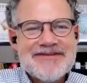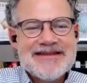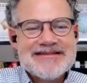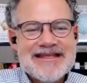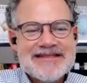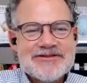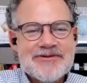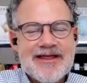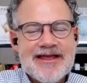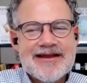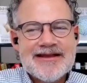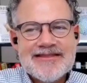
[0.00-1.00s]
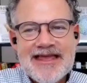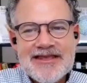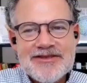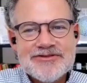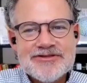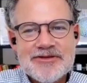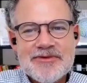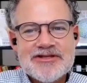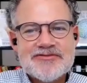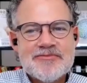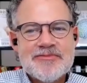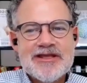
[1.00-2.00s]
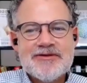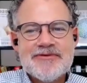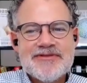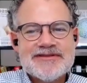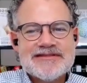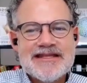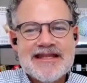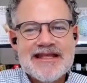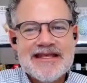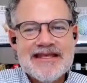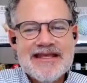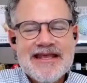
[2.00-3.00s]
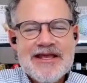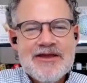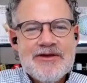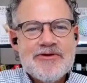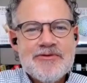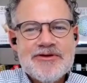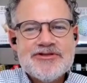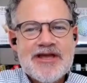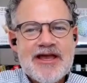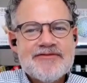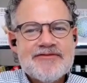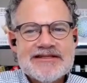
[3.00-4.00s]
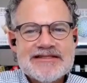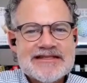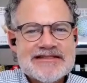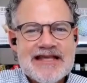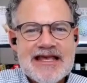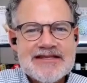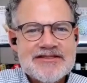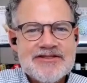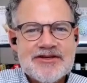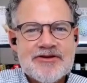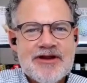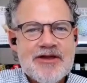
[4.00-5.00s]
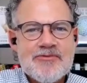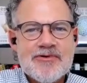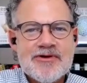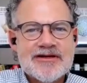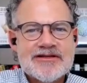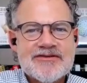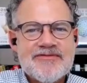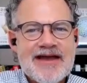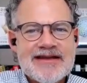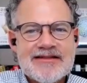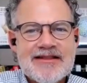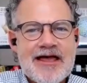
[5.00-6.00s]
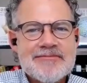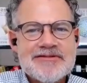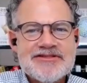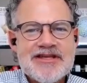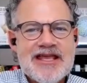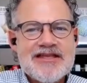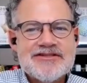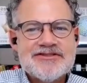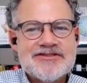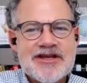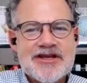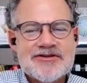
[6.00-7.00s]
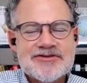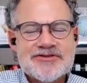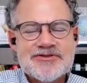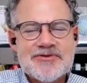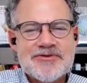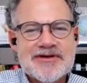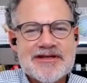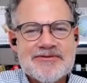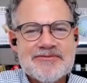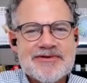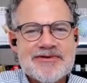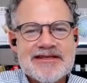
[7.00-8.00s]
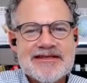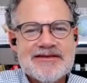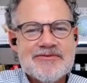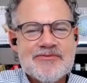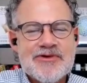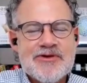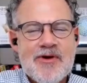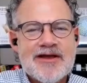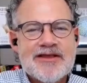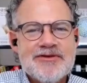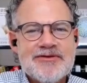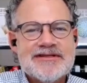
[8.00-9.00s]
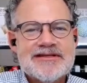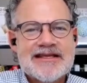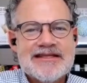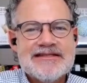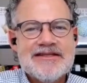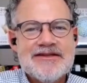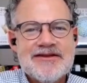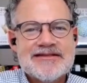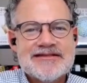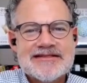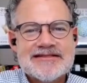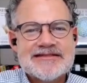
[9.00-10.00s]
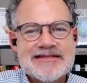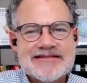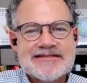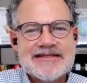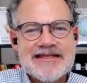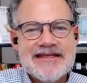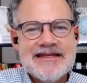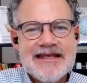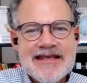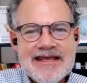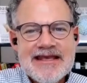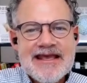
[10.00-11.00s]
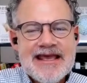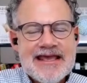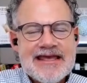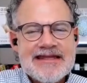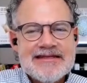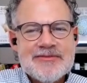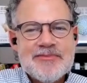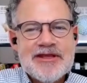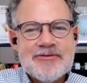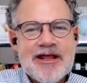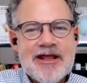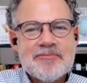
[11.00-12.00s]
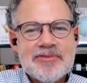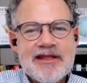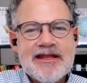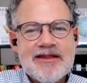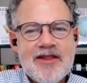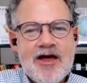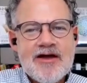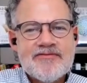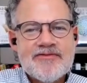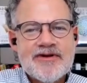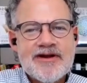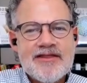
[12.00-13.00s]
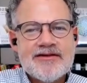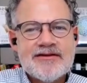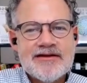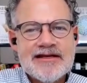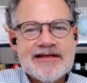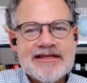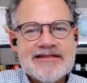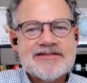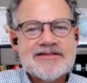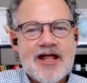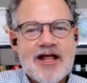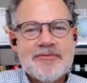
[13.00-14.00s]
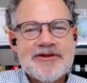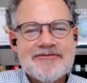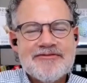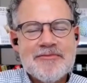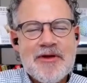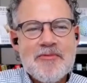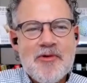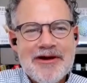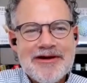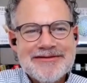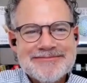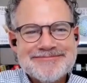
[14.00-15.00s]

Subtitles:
Well, Eric, thank you so much for being with us today. We wish you every success in your great work to fight climate change and share your story. We want you to continue to succeed and to be around plenty long for another installment of the memoir.